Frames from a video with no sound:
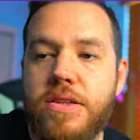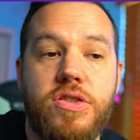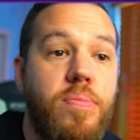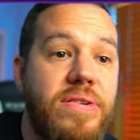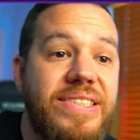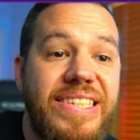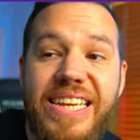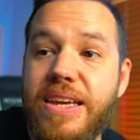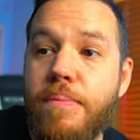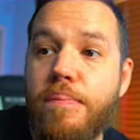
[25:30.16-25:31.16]
So
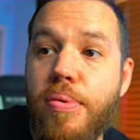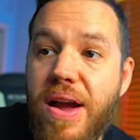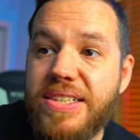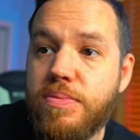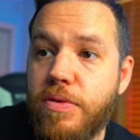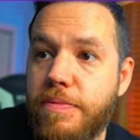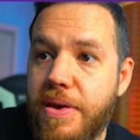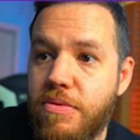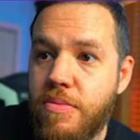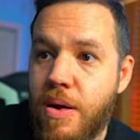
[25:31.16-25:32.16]
preceding price
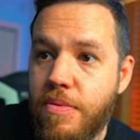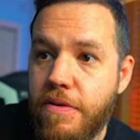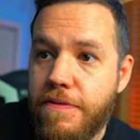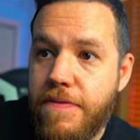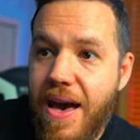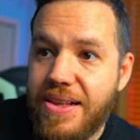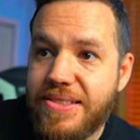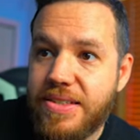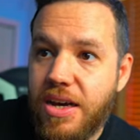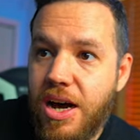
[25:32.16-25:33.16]
movement, remember
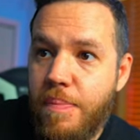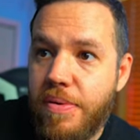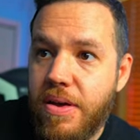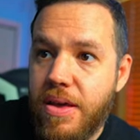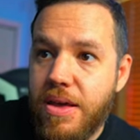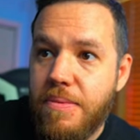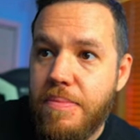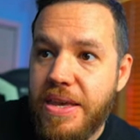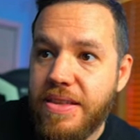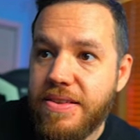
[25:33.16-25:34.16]
fast up
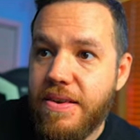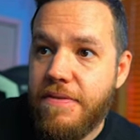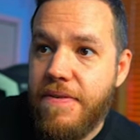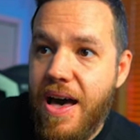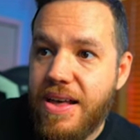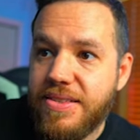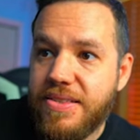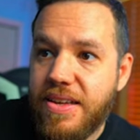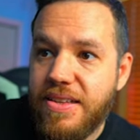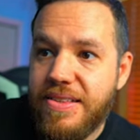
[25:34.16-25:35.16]
means fast
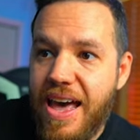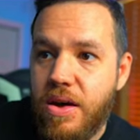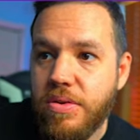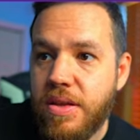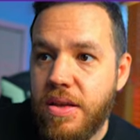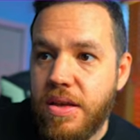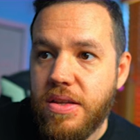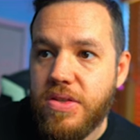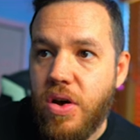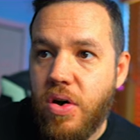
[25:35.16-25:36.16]
down.
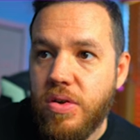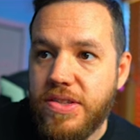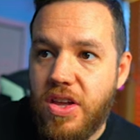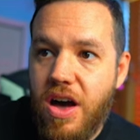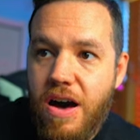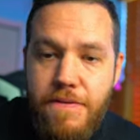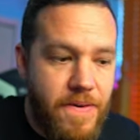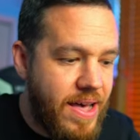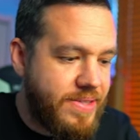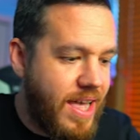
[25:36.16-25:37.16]
So you saw how
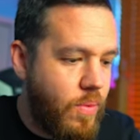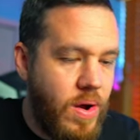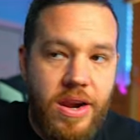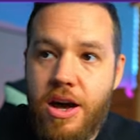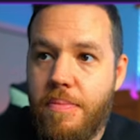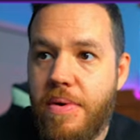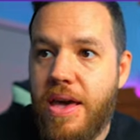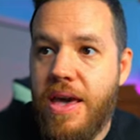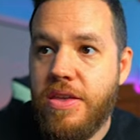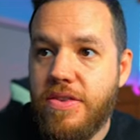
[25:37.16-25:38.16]
fast that went up
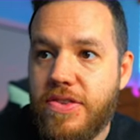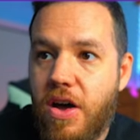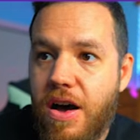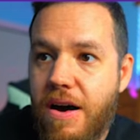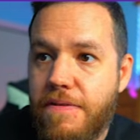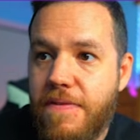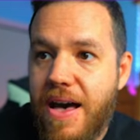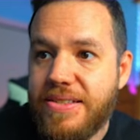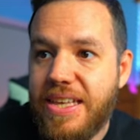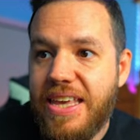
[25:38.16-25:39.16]
and you saw how
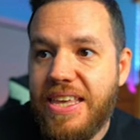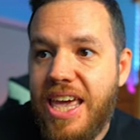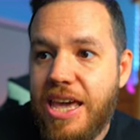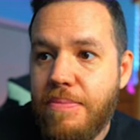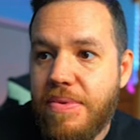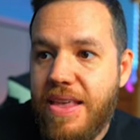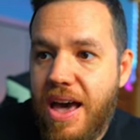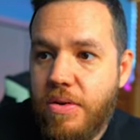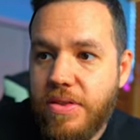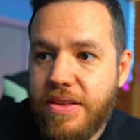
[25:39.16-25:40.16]
fast it came down.